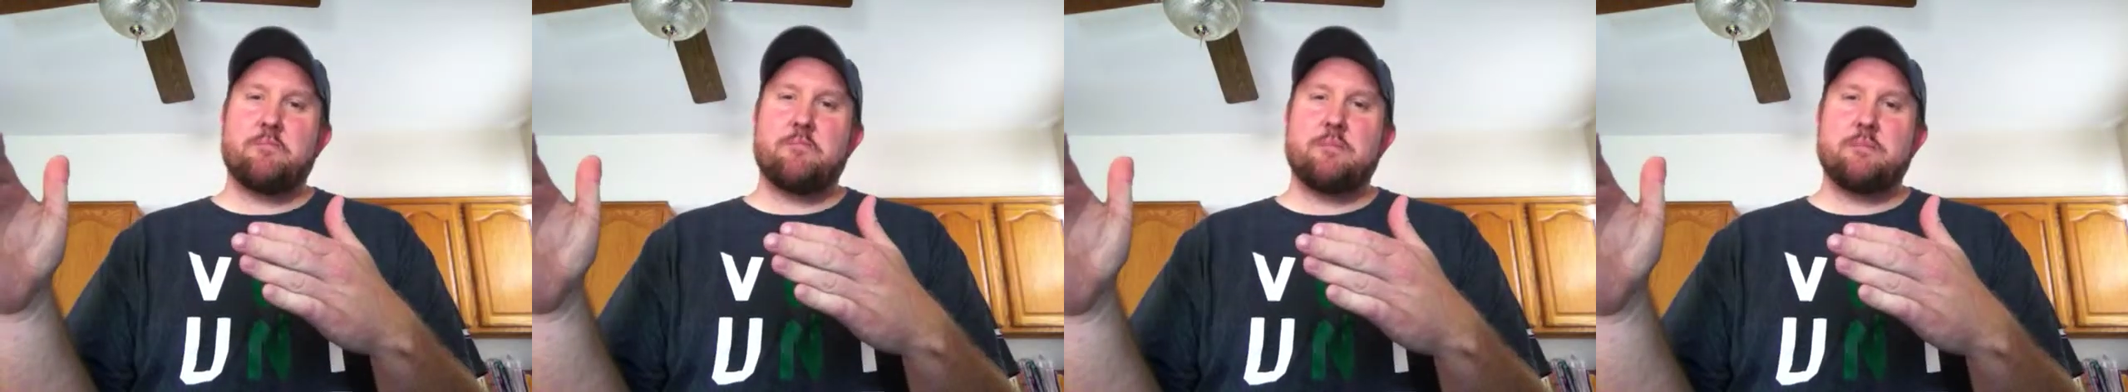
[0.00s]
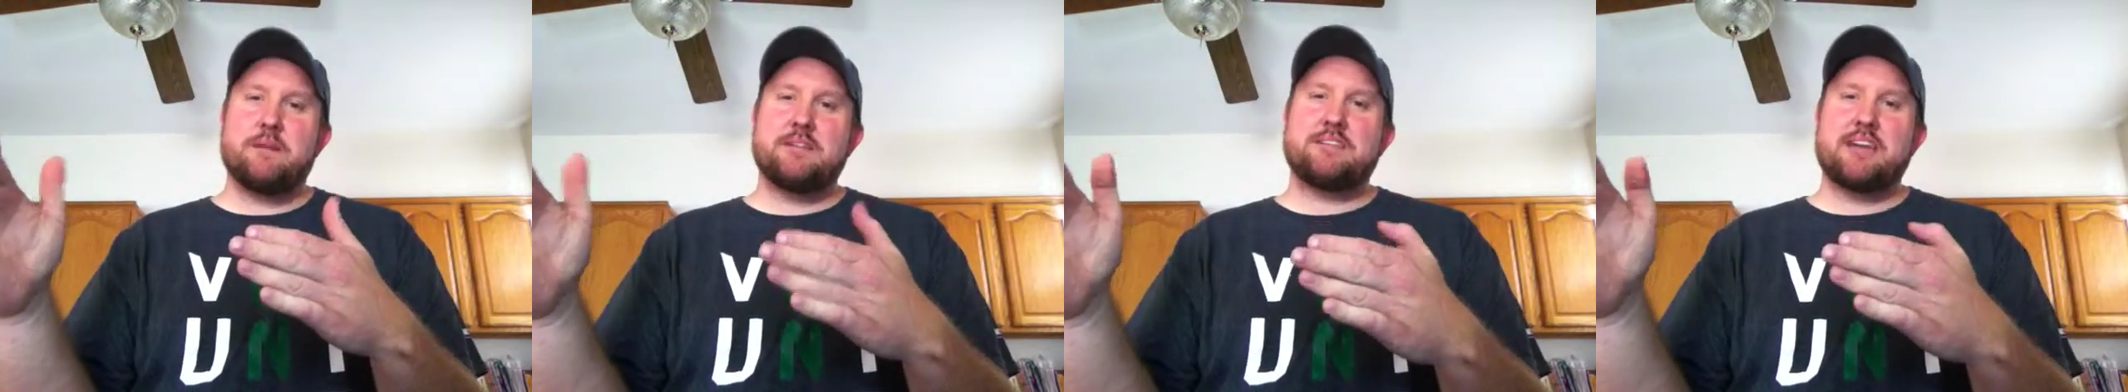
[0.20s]

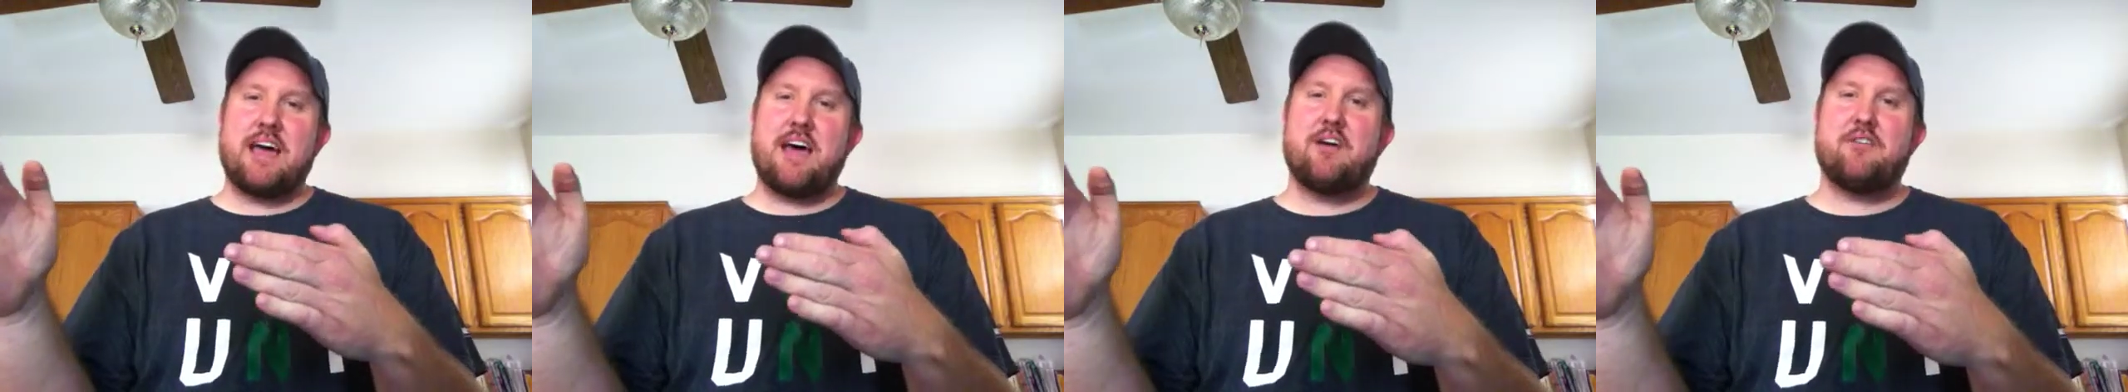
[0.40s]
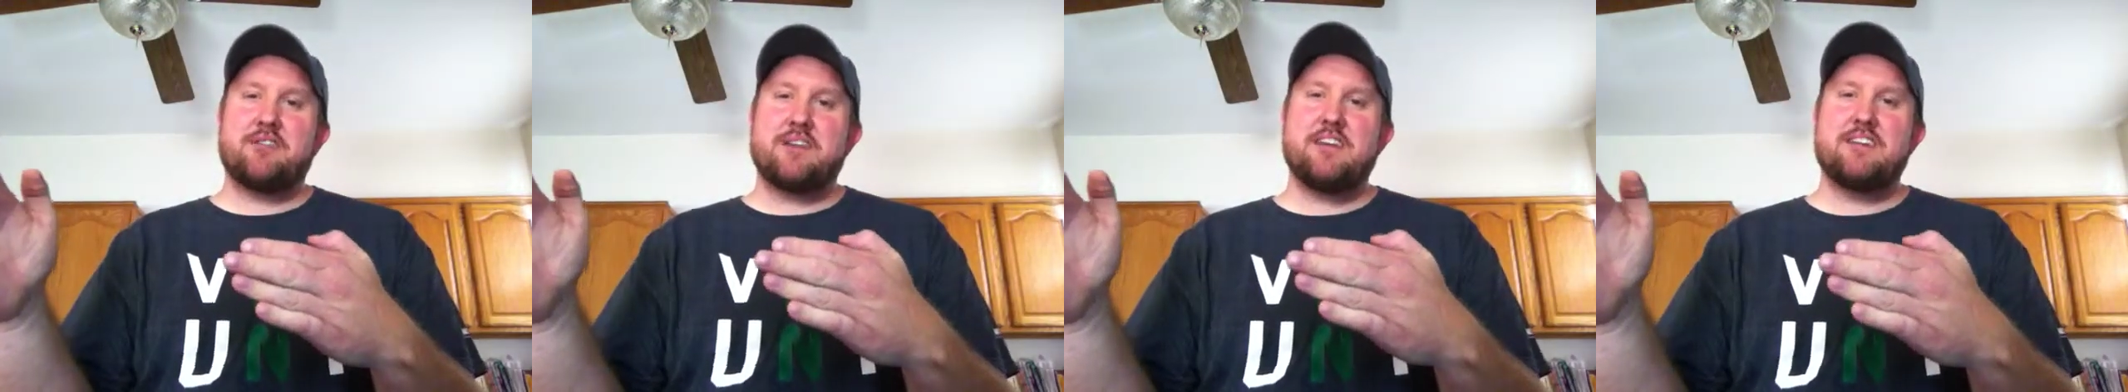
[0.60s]

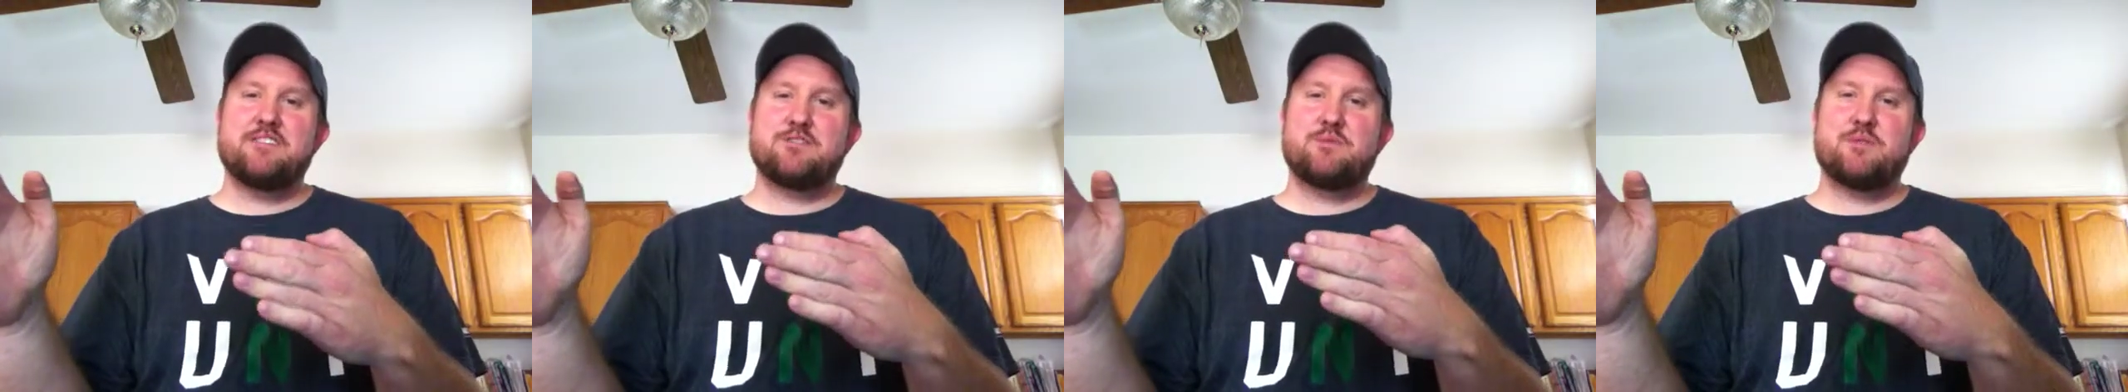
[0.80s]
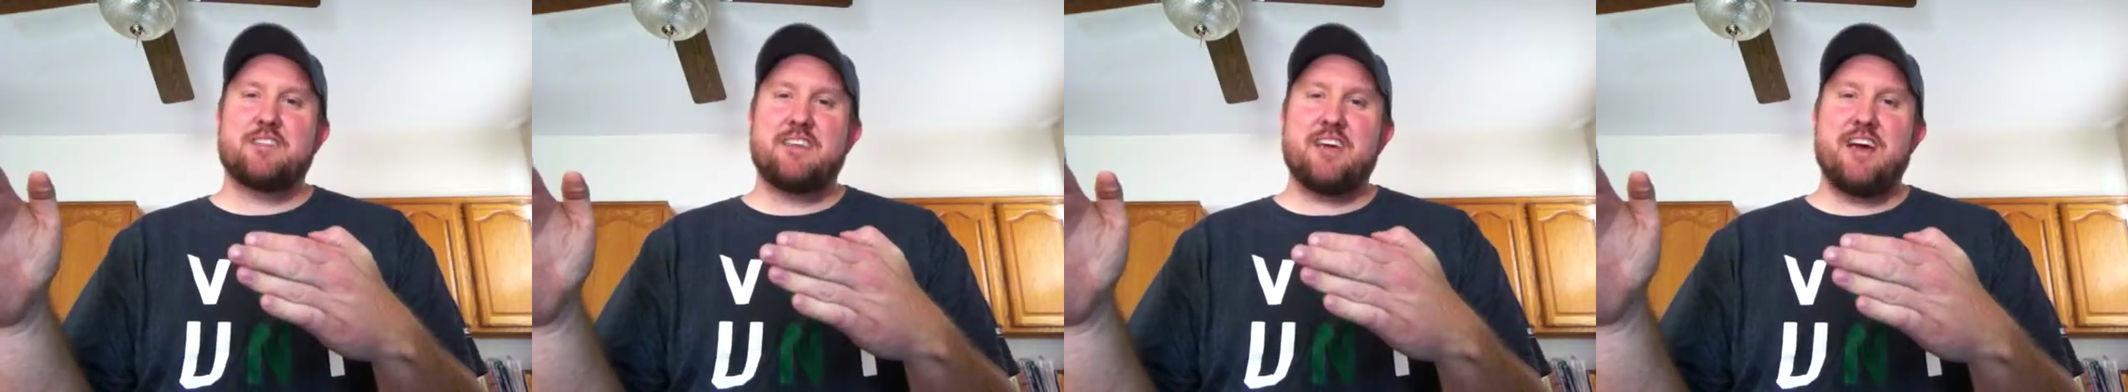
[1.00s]
mentality
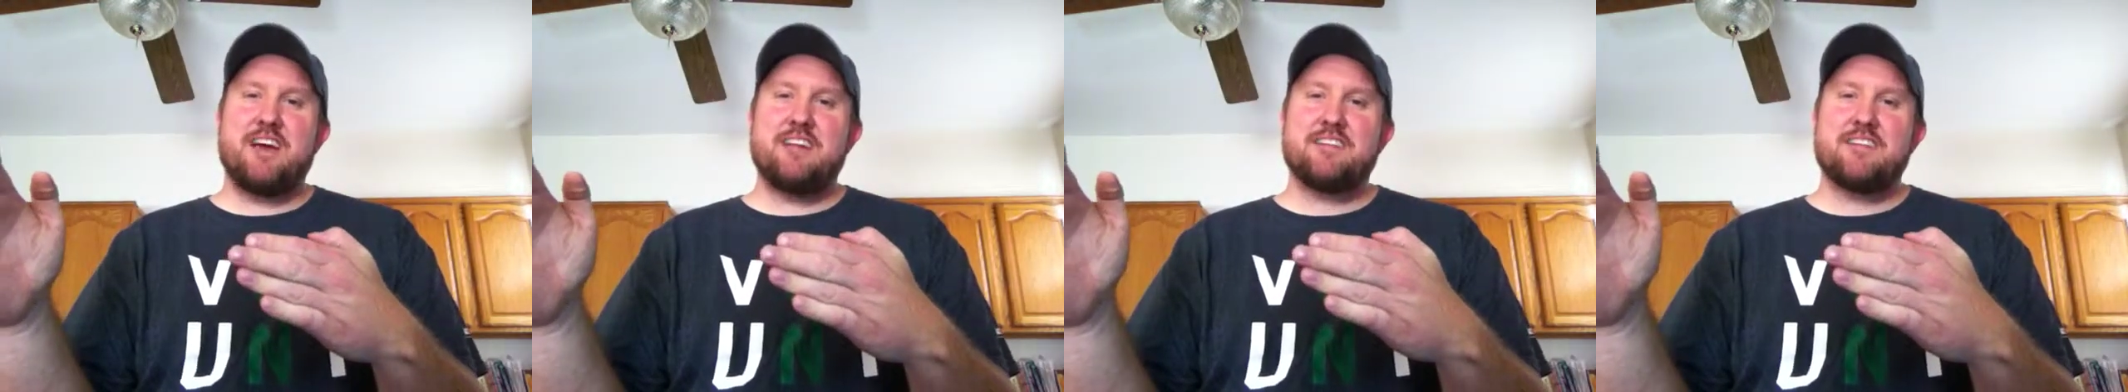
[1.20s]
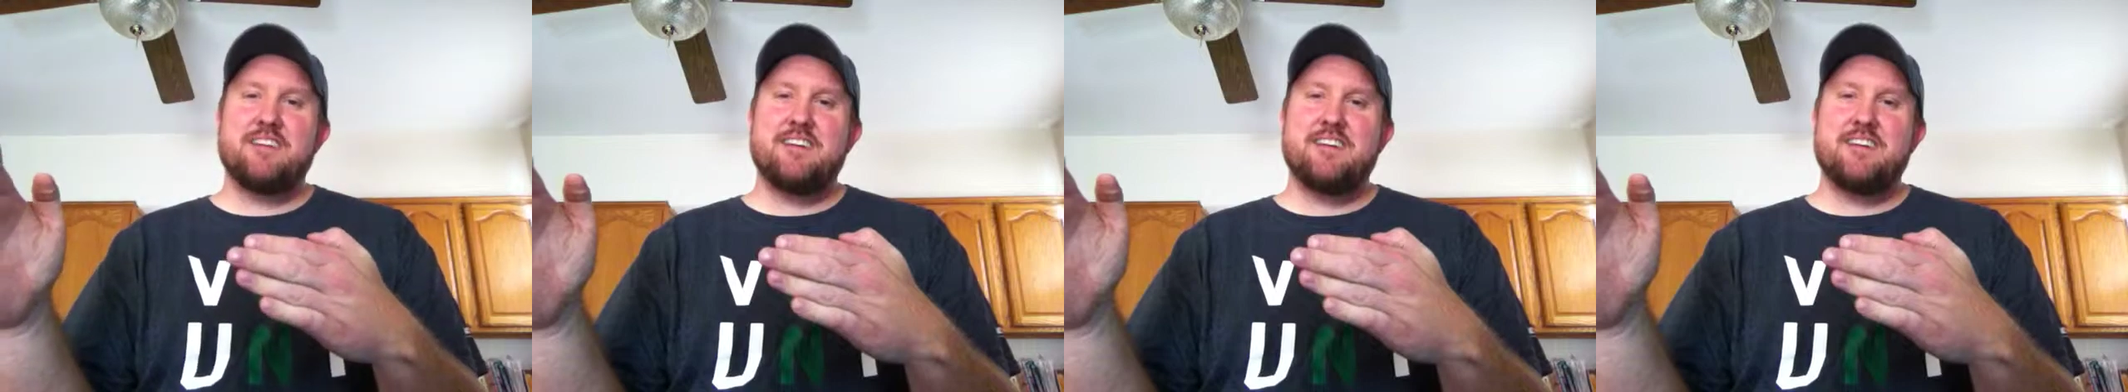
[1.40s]
is with that?